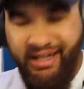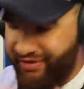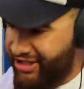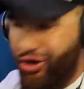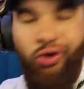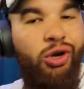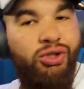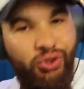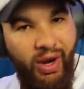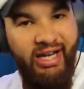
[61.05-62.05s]
If the song
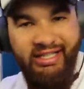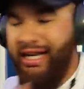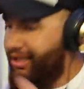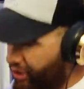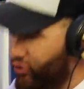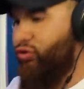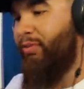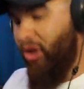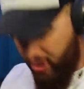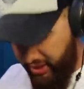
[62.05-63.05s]
goes crazy, those will
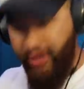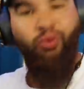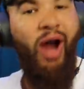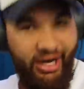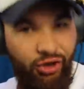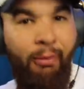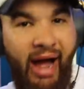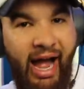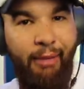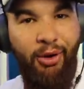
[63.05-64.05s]
be getting rocked on
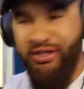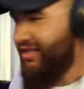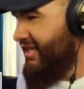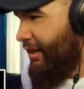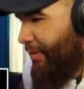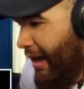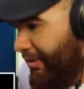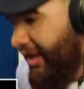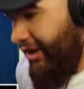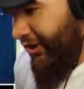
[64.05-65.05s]
my eyeballs. Let's get it
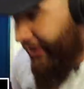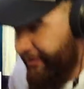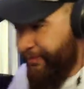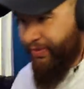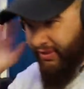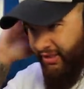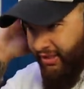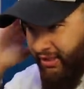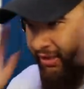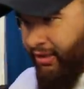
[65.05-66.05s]
popping, Edgar.
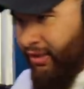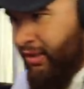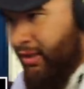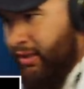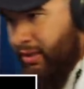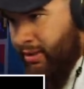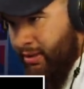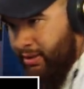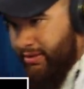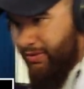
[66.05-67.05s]

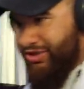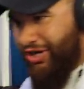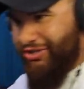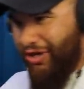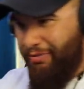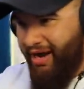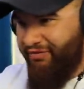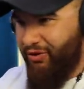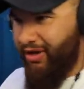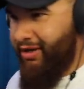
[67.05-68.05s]
See what y'all talking about.
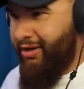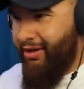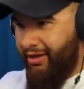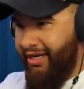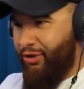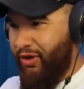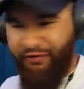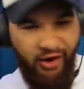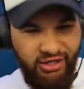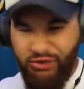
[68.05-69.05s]
It's good. Equal to
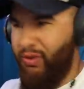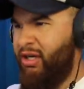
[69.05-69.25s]
first.